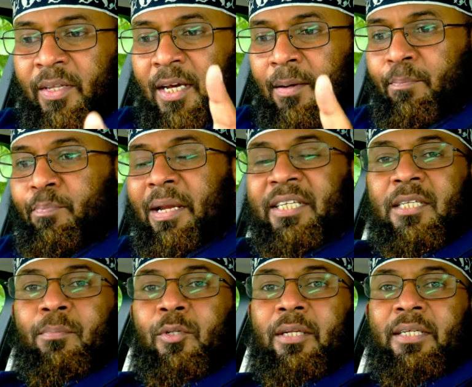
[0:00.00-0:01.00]
and placed
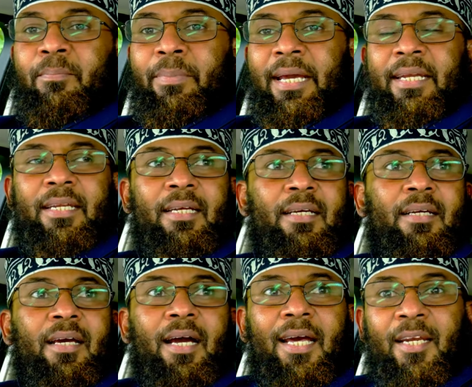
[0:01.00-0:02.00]
him on the bed
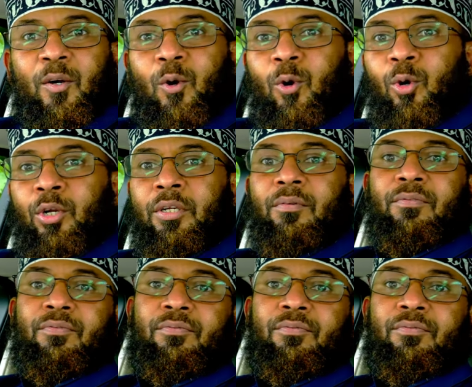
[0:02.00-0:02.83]
and called